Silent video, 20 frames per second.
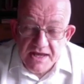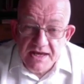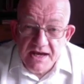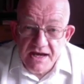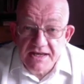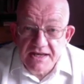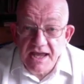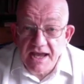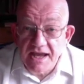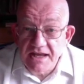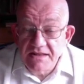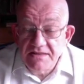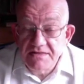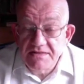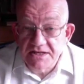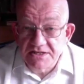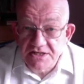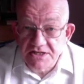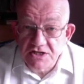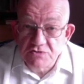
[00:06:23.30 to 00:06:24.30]
Again,
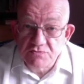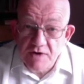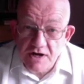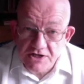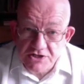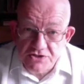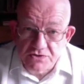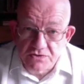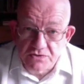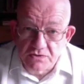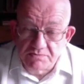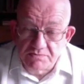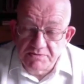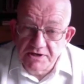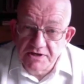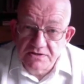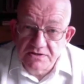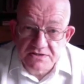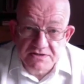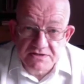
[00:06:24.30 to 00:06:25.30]
this is rational
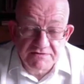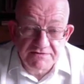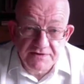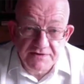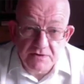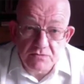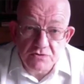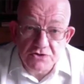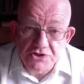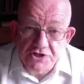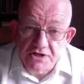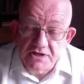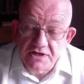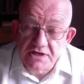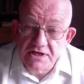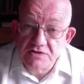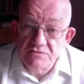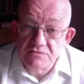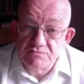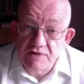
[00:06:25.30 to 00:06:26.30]
because the future
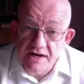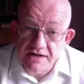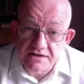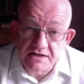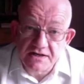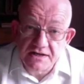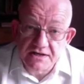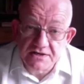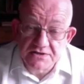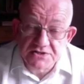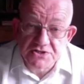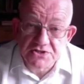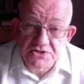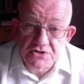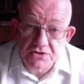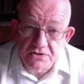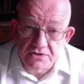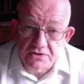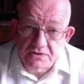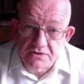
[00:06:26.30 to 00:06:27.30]
is radically
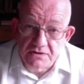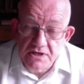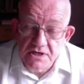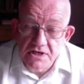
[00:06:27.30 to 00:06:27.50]
uncertain.